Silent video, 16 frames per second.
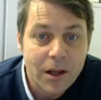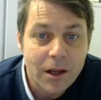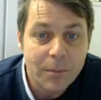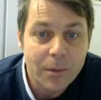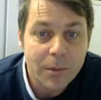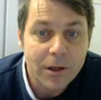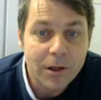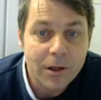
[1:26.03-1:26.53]

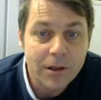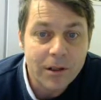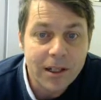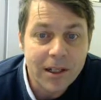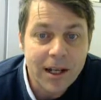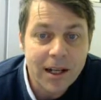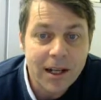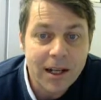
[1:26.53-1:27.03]
the button
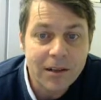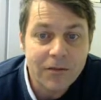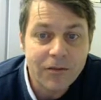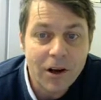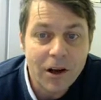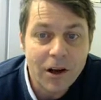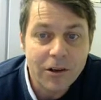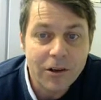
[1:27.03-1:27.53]
connected
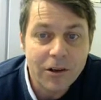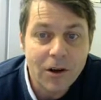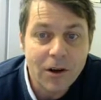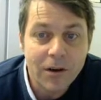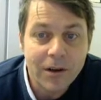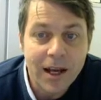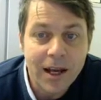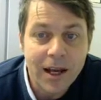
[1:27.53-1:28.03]
via a
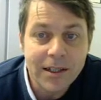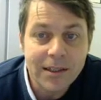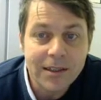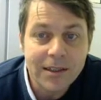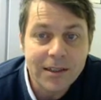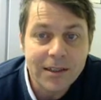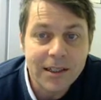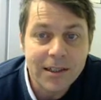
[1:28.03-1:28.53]
NOT
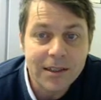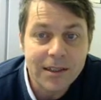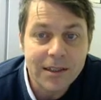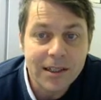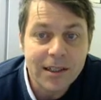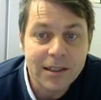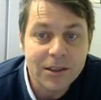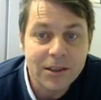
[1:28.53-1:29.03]
gate
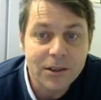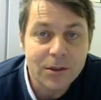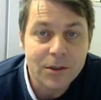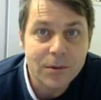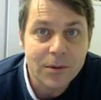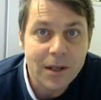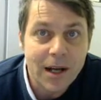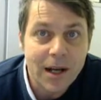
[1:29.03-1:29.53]
into these
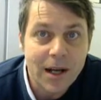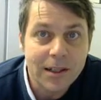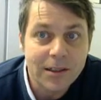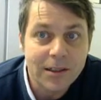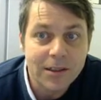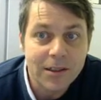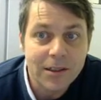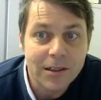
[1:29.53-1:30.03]
two
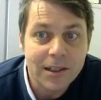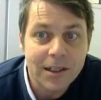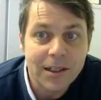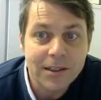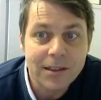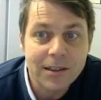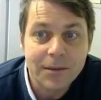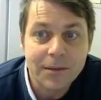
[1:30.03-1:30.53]
AND
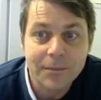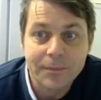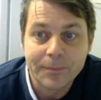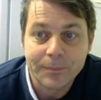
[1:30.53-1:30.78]
circuits.